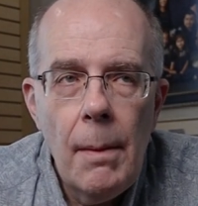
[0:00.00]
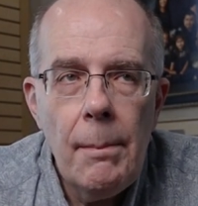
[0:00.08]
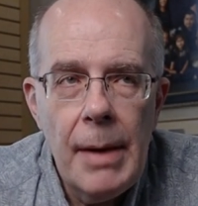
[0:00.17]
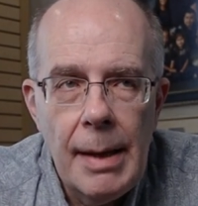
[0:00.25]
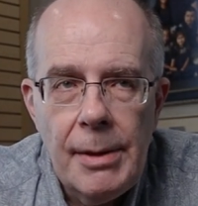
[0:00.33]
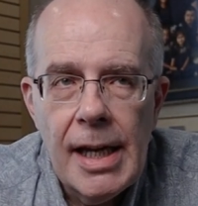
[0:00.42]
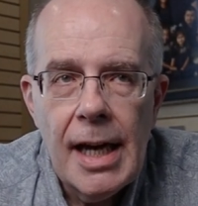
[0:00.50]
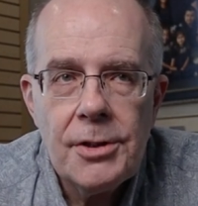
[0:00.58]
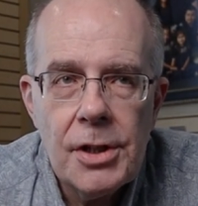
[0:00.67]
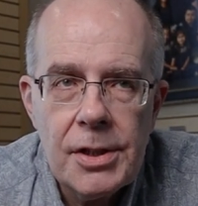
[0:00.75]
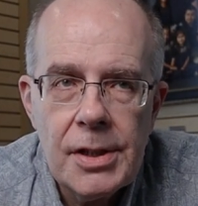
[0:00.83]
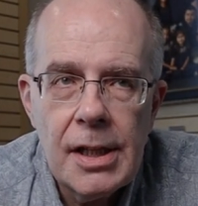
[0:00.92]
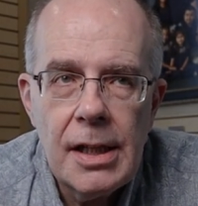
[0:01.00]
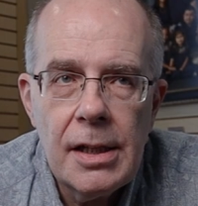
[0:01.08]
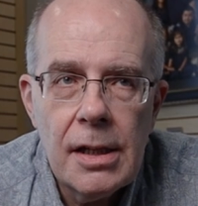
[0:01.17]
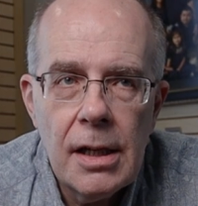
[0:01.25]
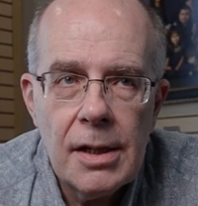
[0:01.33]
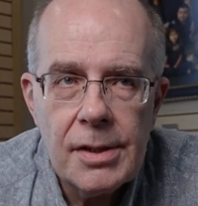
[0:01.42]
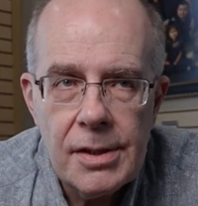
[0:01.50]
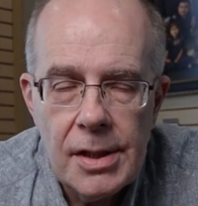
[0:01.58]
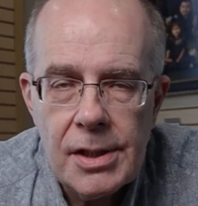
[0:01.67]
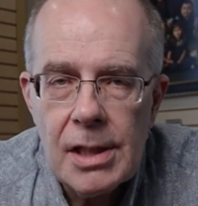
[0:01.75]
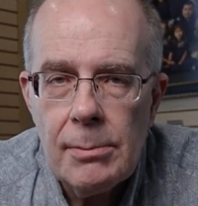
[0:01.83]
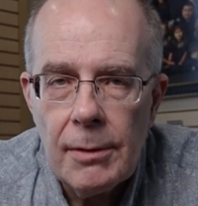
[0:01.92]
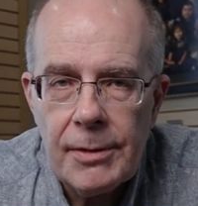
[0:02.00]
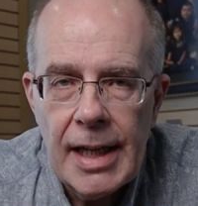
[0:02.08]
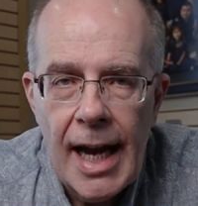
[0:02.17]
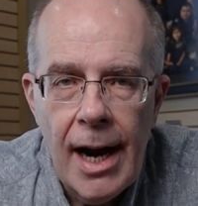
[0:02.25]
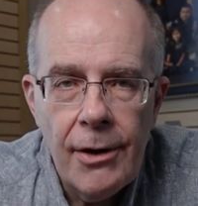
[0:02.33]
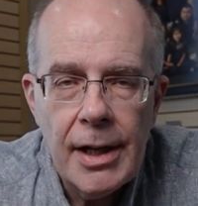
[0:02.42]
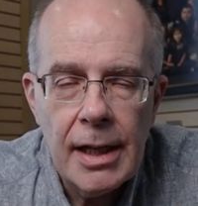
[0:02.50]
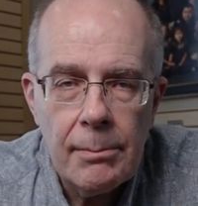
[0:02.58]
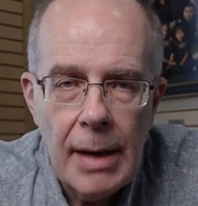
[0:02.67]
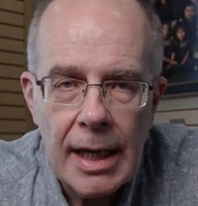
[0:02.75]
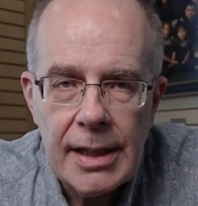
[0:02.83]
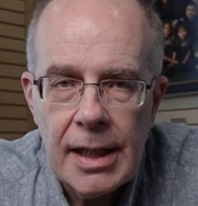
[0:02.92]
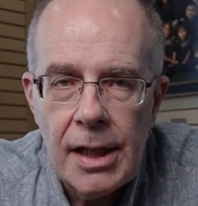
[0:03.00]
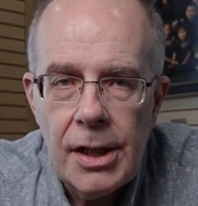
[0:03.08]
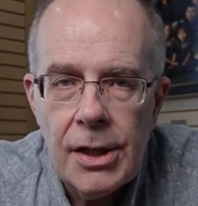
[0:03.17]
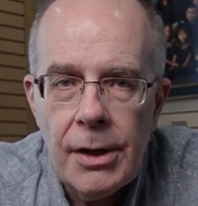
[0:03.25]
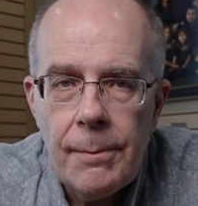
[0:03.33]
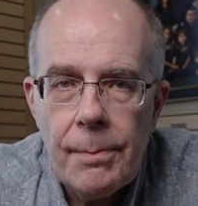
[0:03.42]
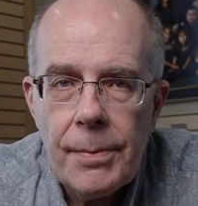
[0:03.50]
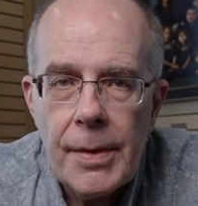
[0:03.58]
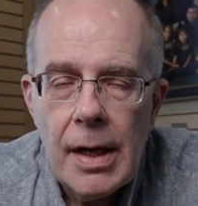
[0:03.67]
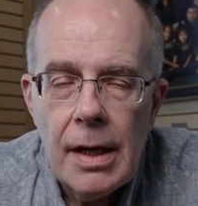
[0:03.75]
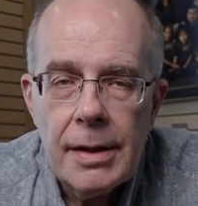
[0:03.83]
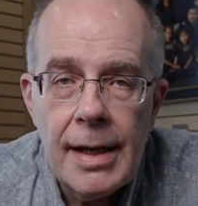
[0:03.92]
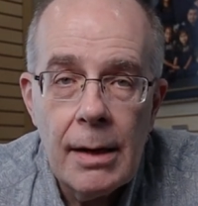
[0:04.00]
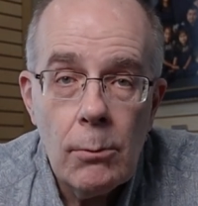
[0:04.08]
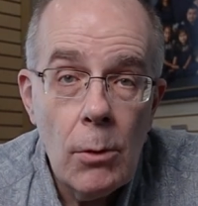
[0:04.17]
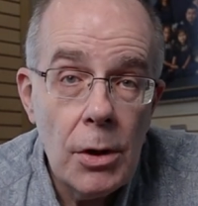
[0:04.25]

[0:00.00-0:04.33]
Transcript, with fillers: Maybe I just need a system of carrying my gear that